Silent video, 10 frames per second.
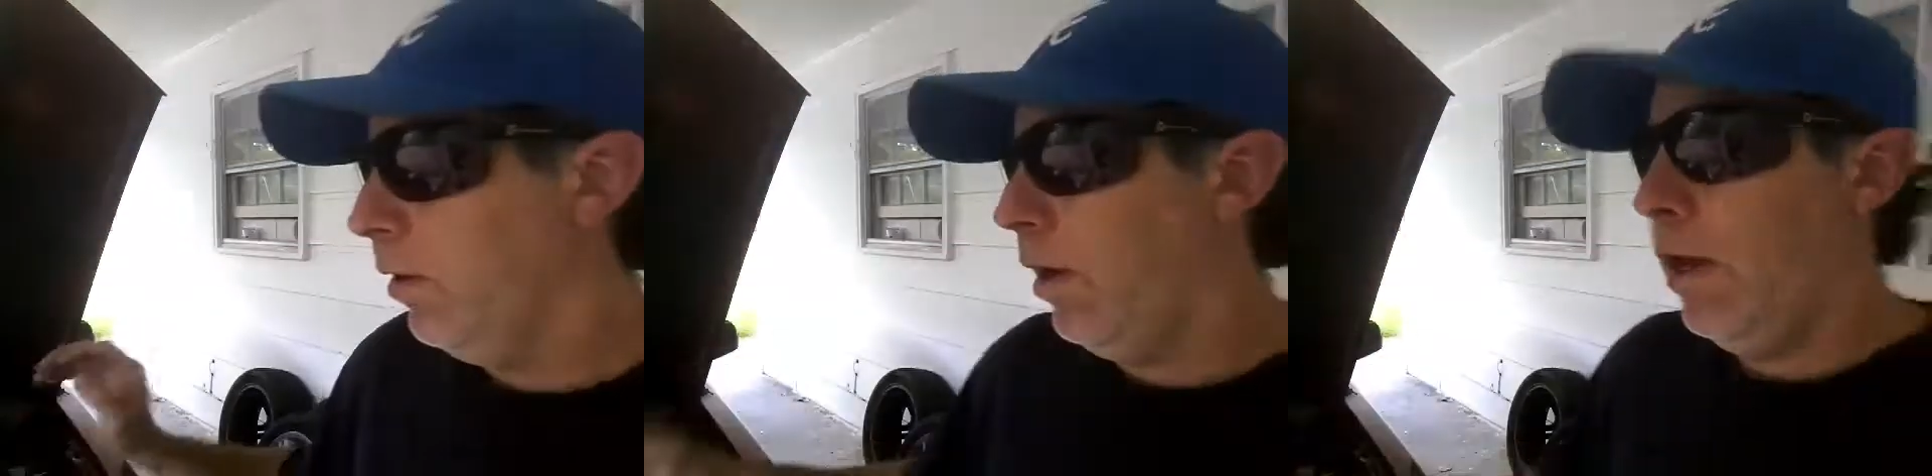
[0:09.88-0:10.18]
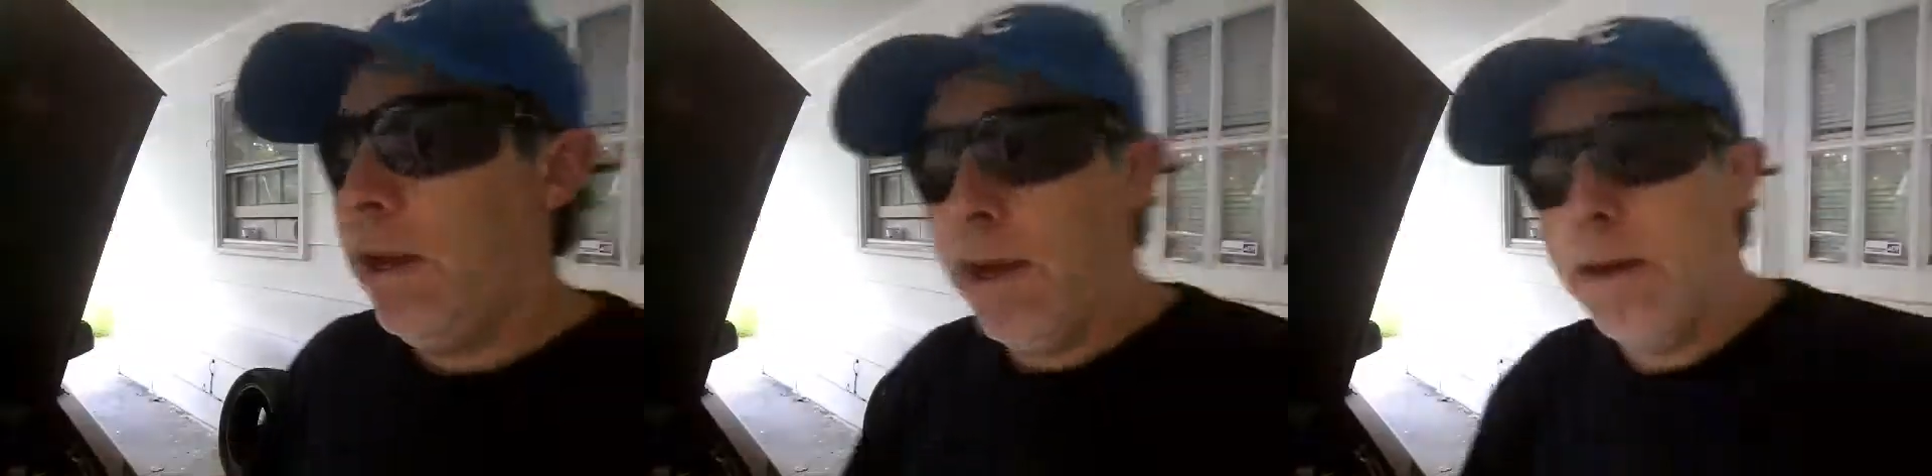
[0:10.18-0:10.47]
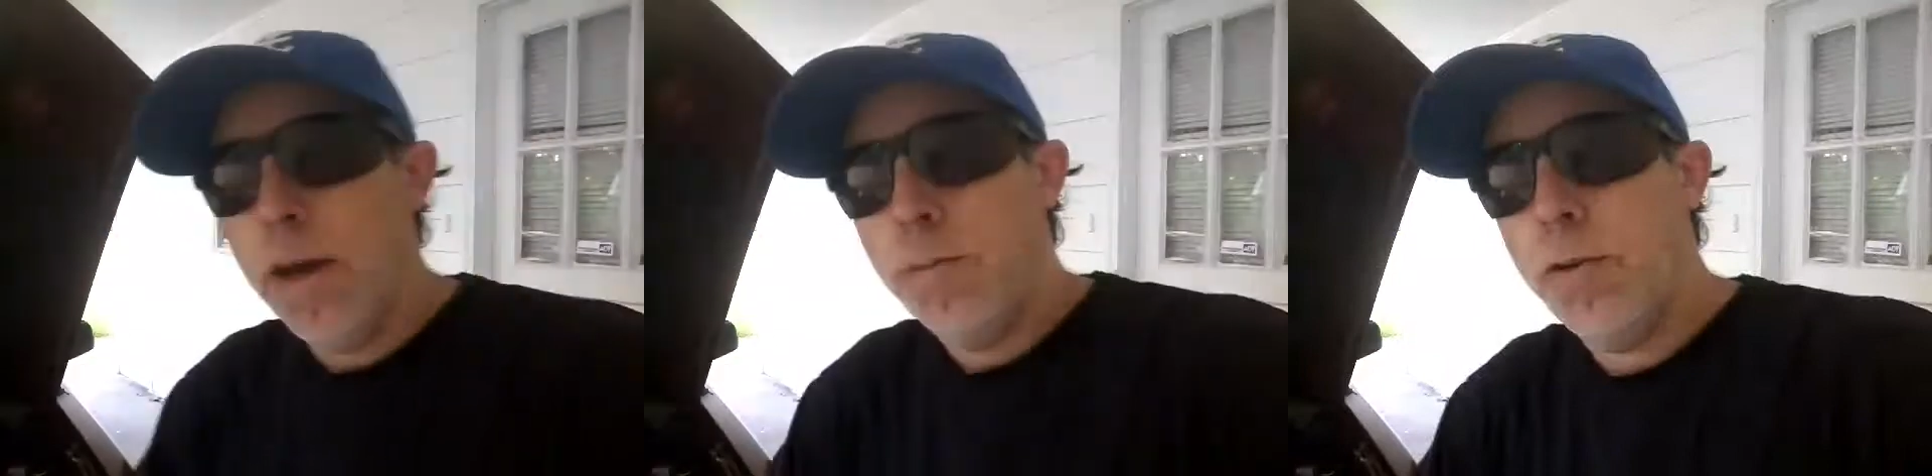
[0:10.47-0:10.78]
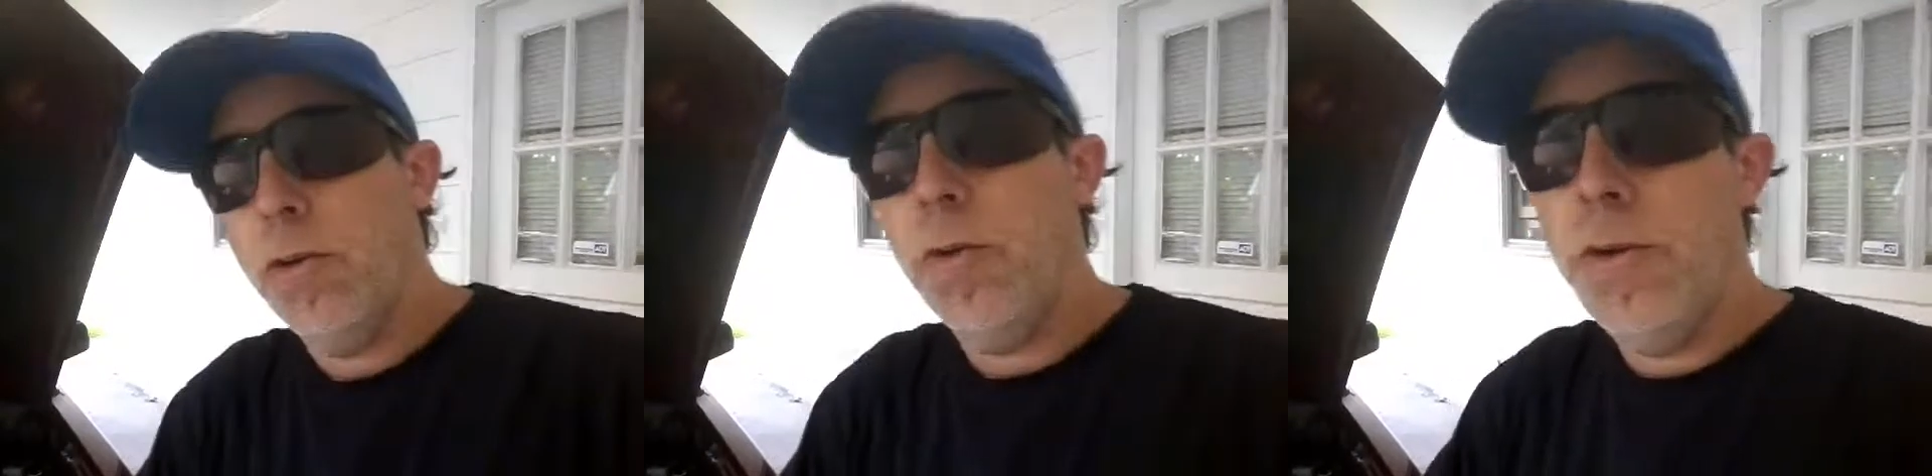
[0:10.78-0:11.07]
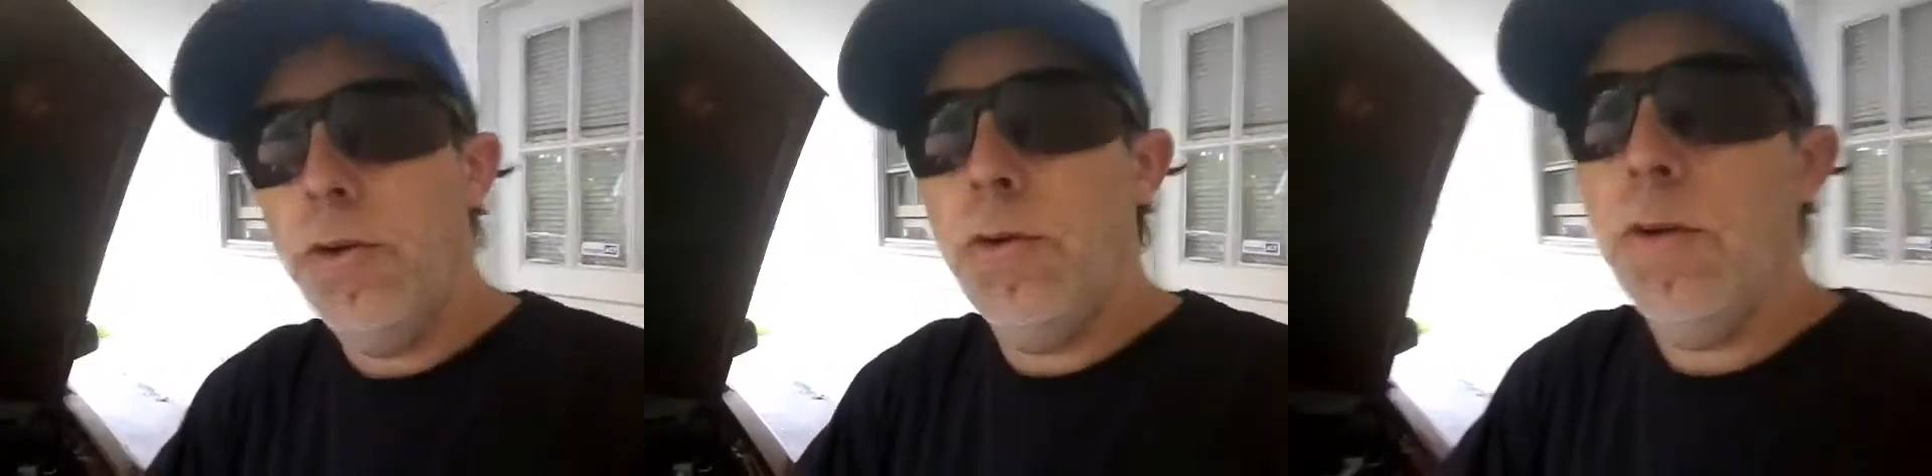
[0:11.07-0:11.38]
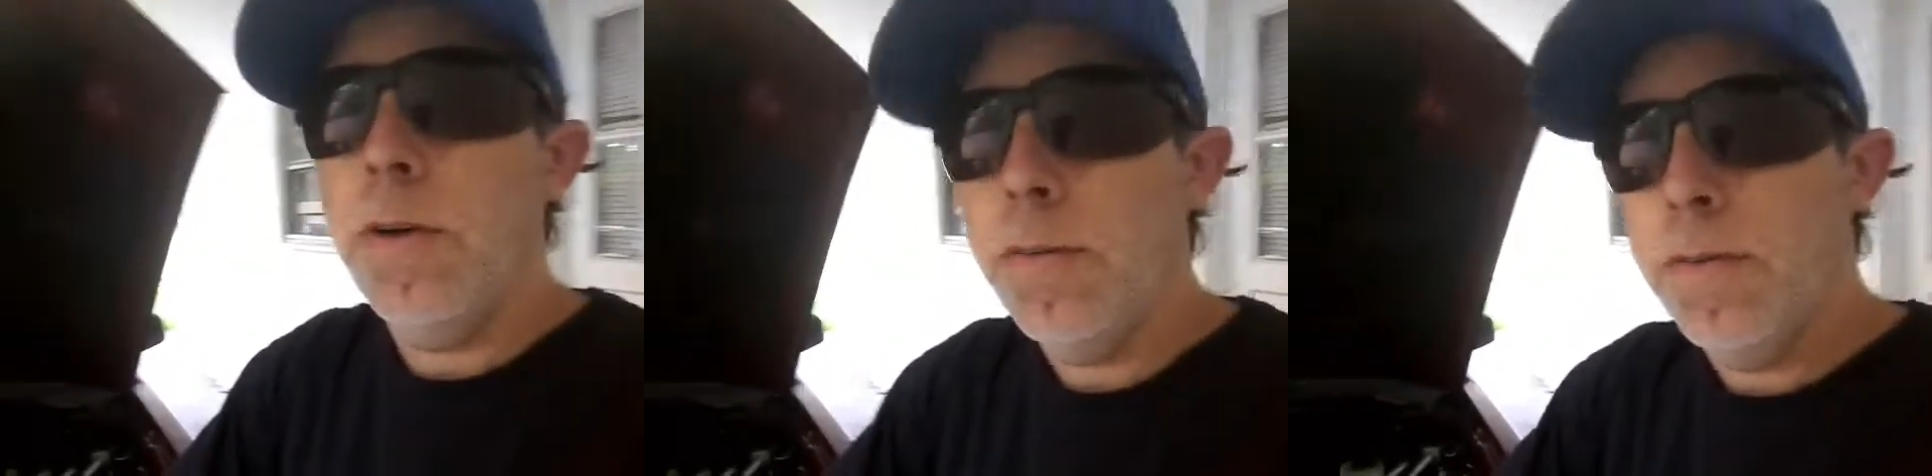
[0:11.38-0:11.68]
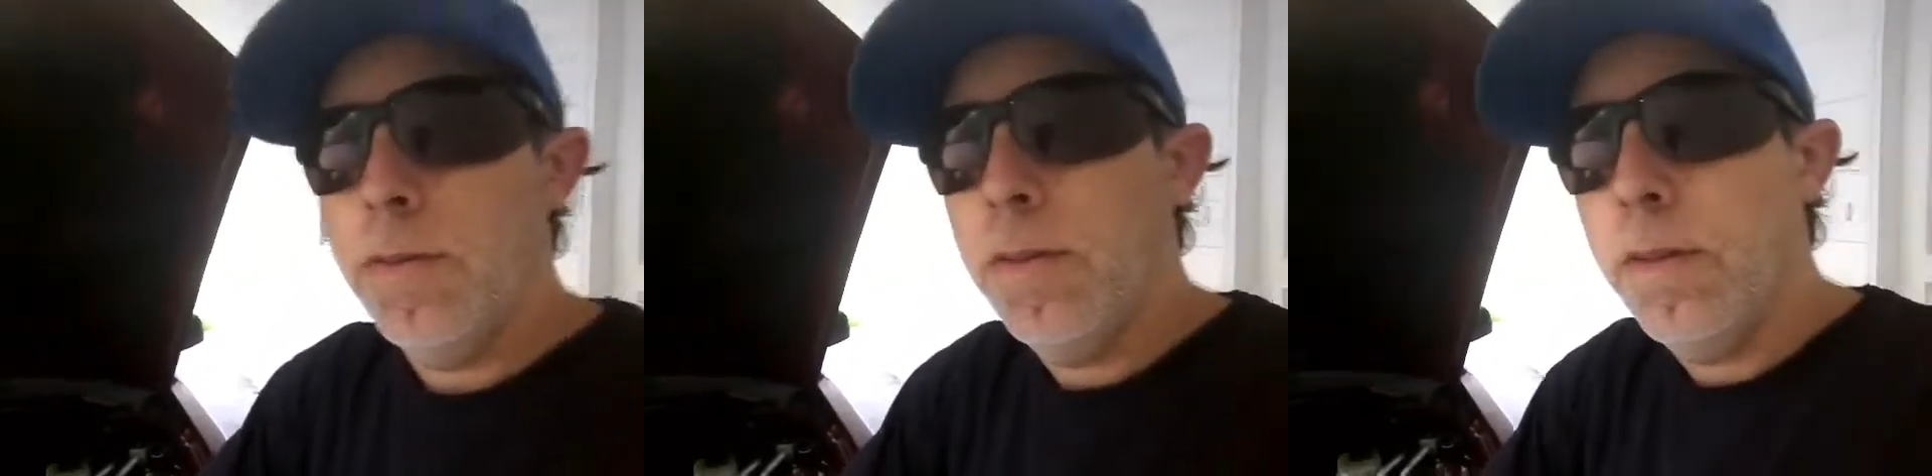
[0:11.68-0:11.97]
And I'm showing you
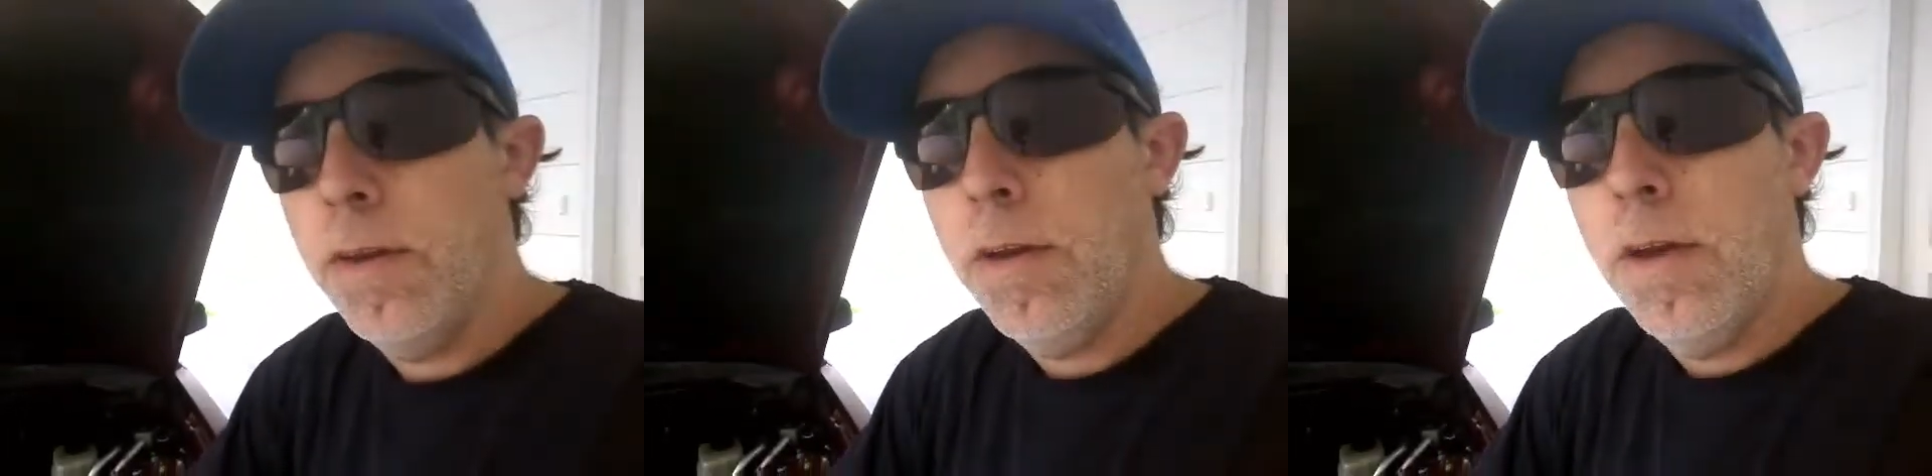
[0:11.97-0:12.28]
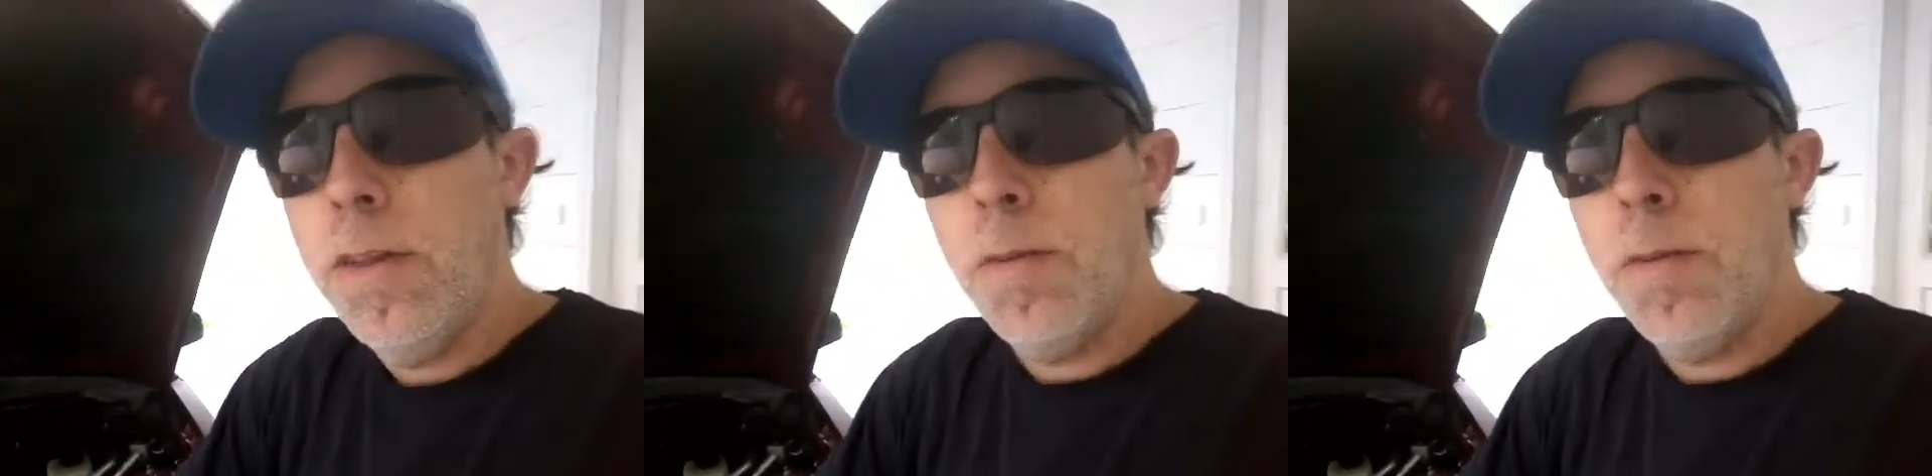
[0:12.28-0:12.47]
the